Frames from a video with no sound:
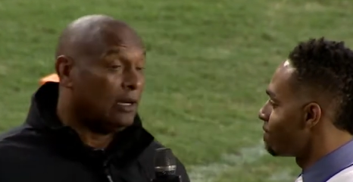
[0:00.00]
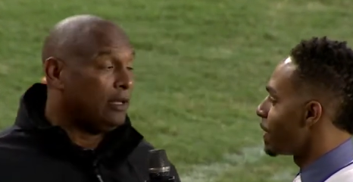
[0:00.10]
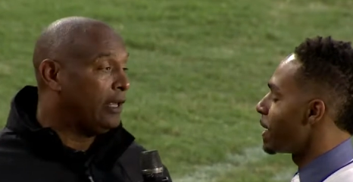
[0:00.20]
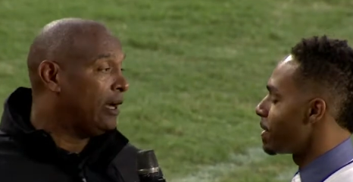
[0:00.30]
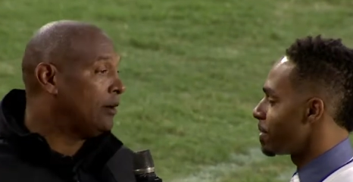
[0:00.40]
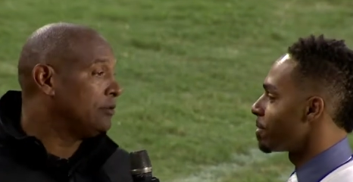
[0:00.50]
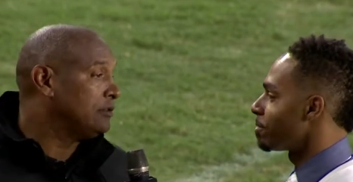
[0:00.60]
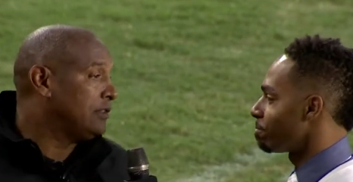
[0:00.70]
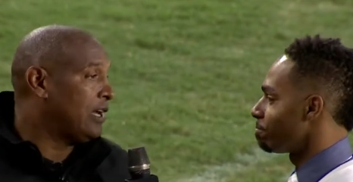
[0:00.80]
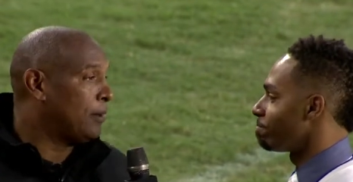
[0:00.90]
Speaker 1: They, out,
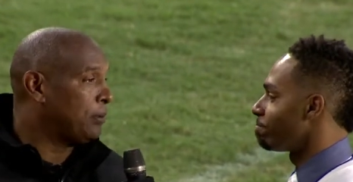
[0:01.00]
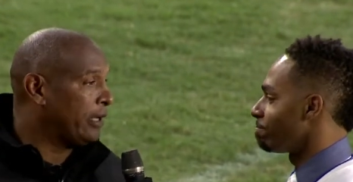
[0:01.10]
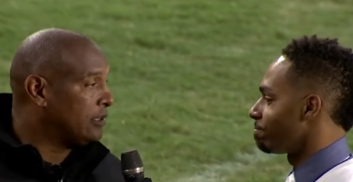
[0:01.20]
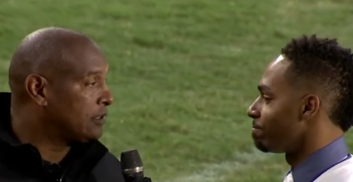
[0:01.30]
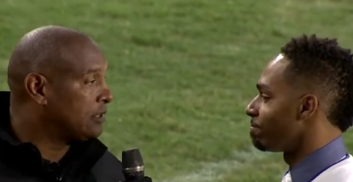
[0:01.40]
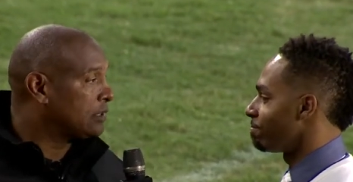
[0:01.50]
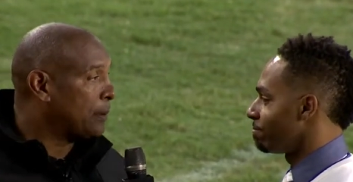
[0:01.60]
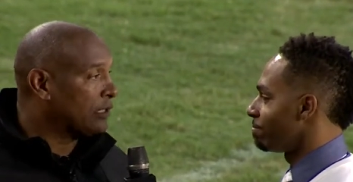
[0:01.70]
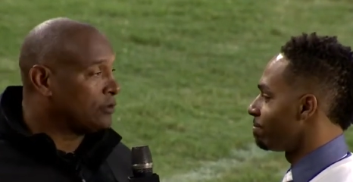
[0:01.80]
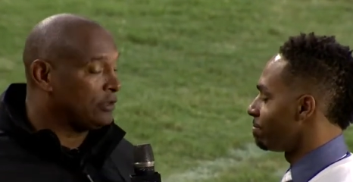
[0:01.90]
they outplayed us in the
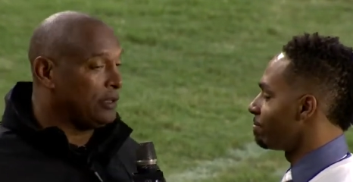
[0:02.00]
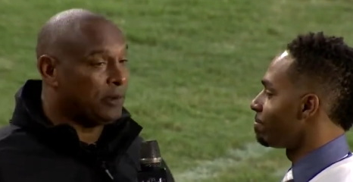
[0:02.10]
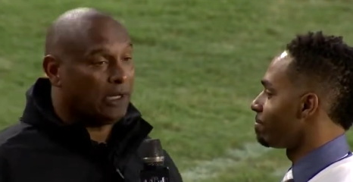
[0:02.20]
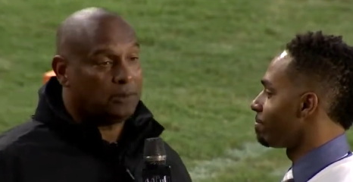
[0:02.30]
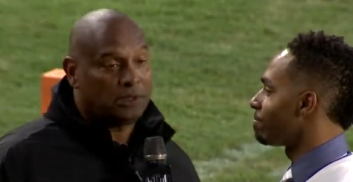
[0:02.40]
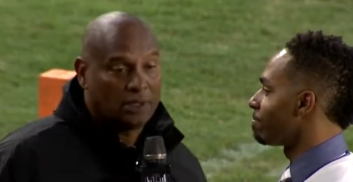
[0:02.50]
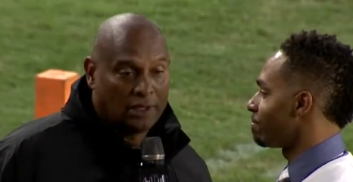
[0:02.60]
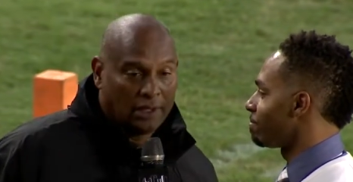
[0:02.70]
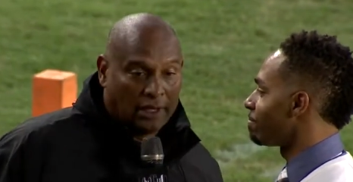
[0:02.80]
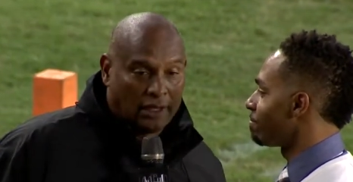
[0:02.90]
special team games.
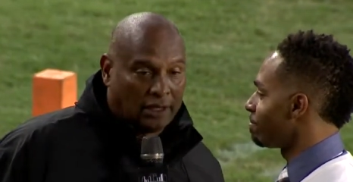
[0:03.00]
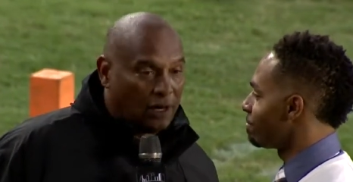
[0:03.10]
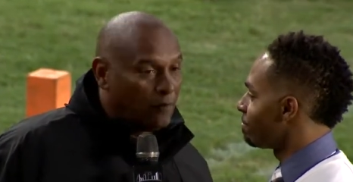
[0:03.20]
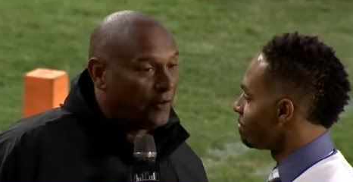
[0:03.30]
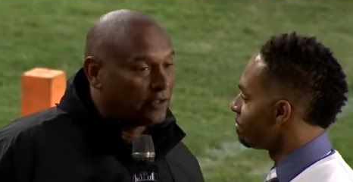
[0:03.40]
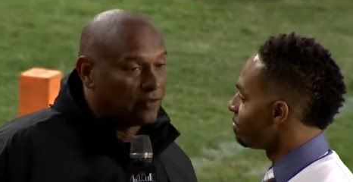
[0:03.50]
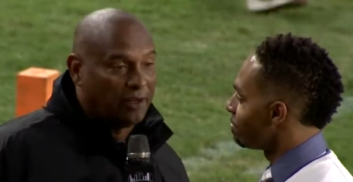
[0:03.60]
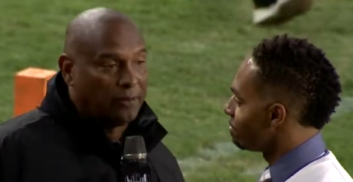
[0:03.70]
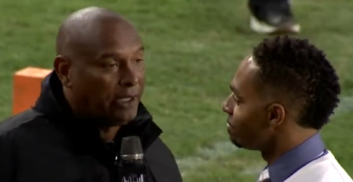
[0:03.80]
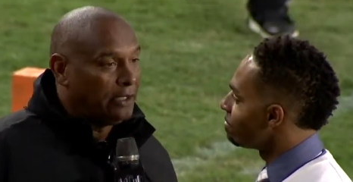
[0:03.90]
And then offensively,
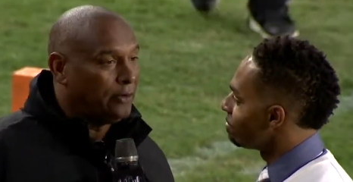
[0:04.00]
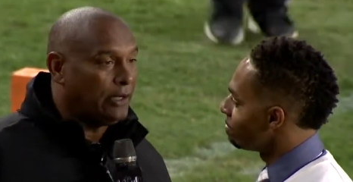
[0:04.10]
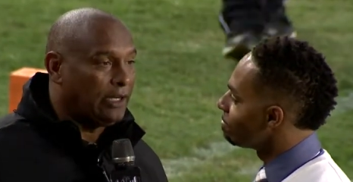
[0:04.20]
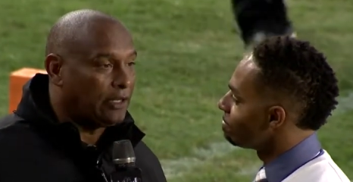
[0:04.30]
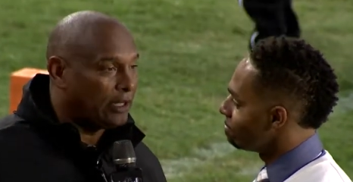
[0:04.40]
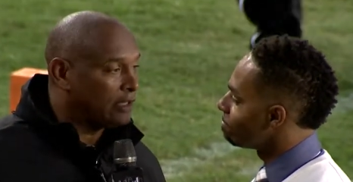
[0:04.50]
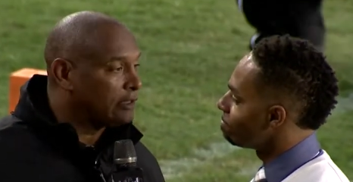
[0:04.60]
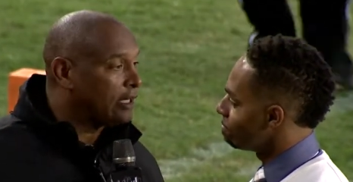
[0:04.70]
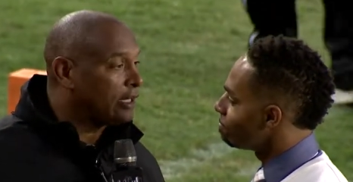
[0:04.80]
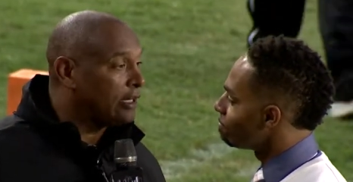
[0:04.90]
we didn't do anything in the
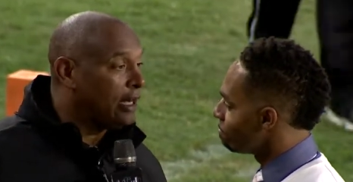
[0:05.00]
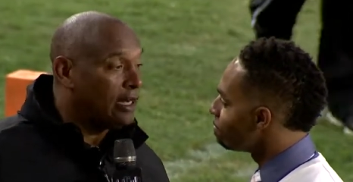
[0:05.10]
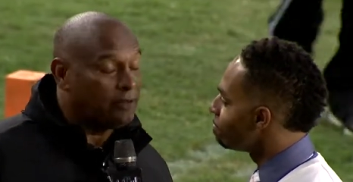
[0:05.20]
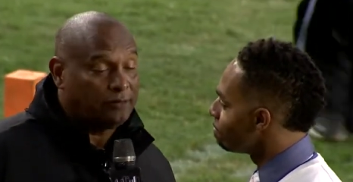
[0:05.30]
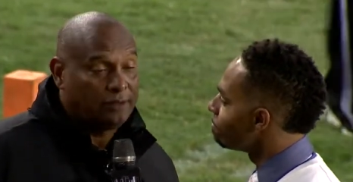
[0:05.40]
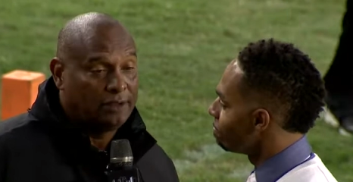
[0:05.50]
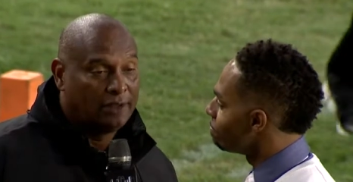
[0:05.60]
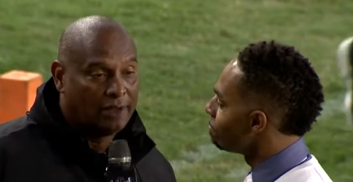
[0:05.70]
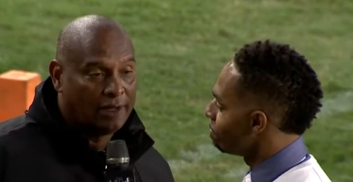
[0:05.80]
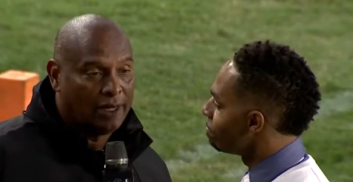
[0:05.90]
second half.
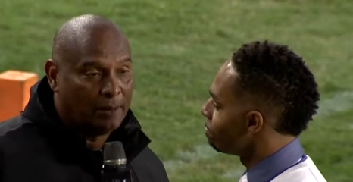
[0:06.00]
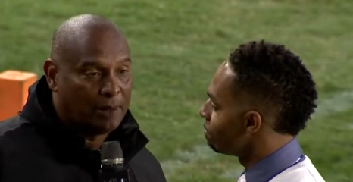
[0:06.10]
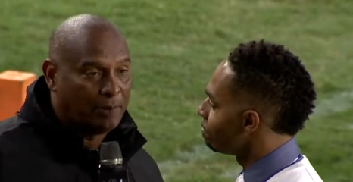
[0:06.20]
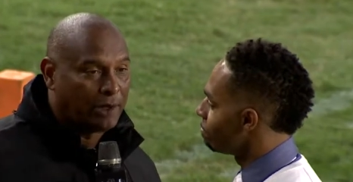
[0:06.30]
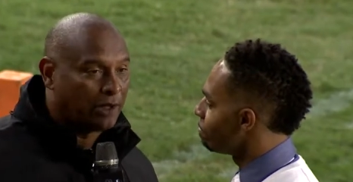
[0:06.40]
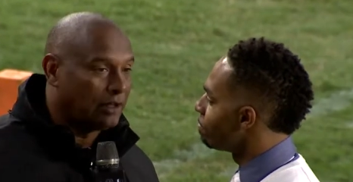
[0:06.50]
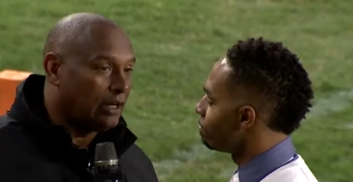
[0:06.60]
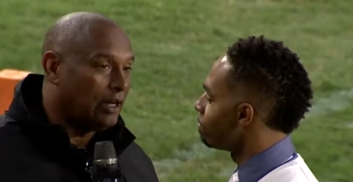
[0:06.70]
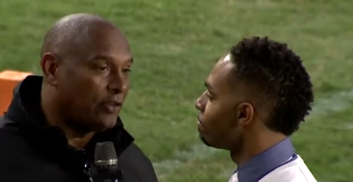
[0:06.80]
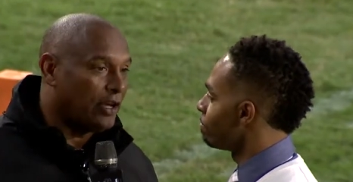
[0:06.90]
I mean, we couldn't get
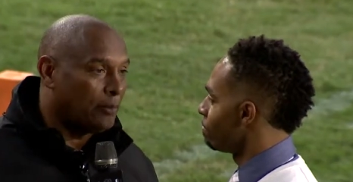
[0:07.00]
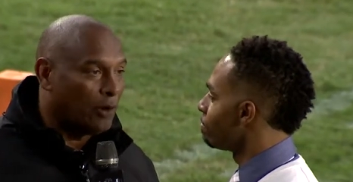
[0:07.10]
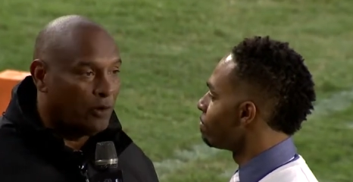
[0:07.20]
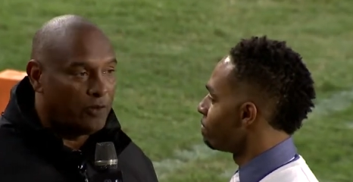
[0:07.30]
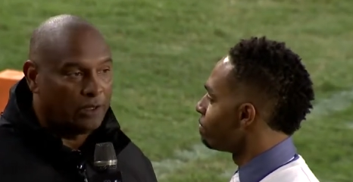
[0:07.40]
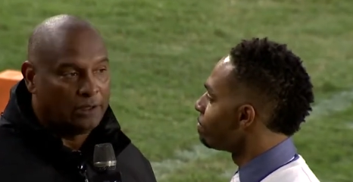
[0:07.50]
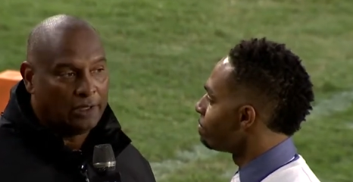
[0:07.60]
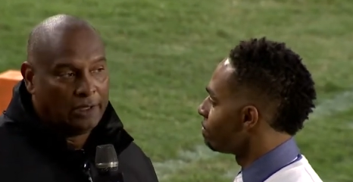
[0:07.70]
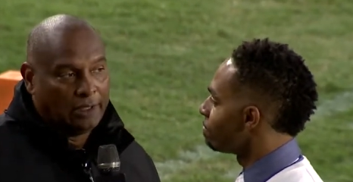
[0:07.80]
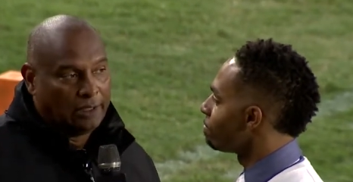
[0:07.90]
anything moving.
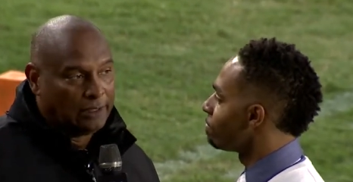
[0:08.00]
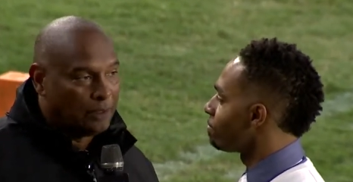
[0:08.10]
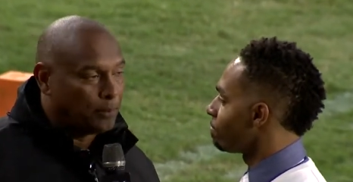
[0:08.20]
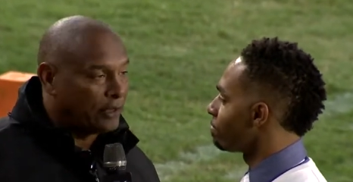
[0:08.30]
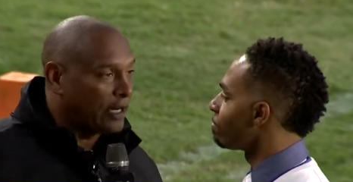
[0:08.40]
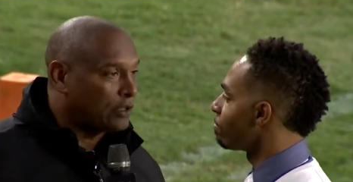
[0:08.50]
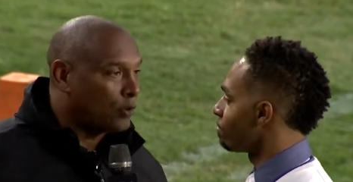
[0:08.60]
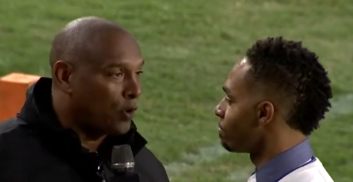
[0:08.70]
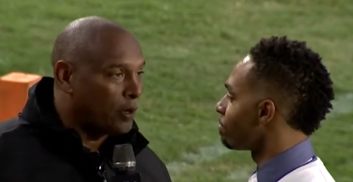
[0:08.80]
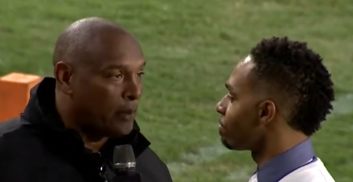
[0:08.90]
Didn't protect the
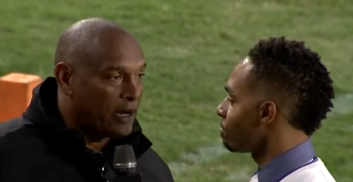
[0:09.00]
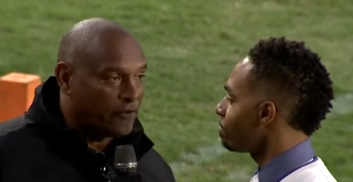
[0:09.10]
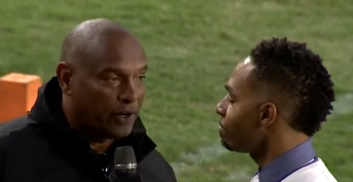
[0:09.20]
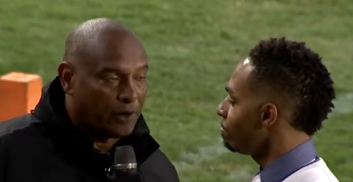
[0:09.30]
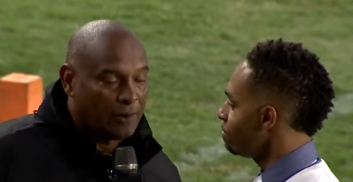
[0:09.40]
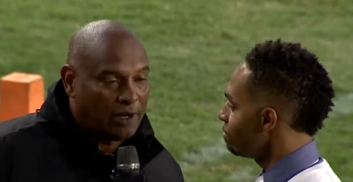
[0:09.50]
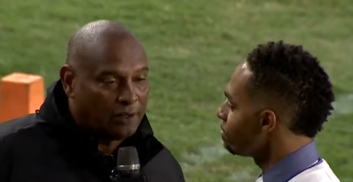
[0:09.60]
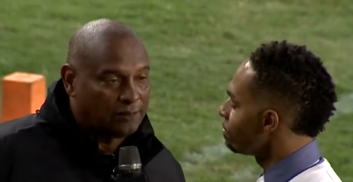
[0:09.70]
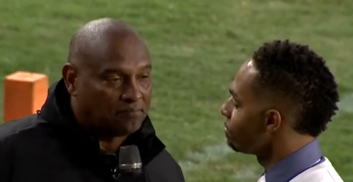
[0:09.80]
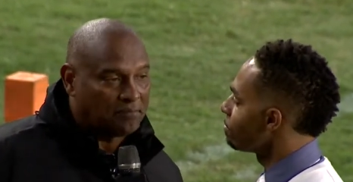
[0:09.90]
quarterback very well,
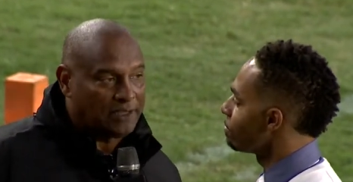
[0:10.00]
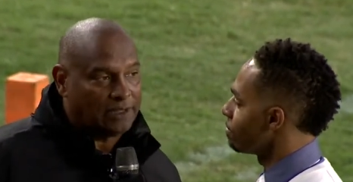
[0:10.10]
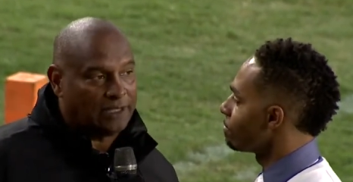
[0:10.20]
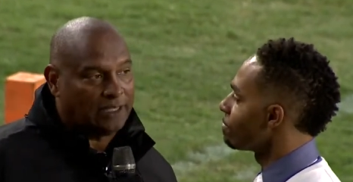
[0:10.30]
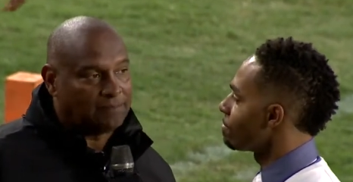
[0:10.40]
and, and uh,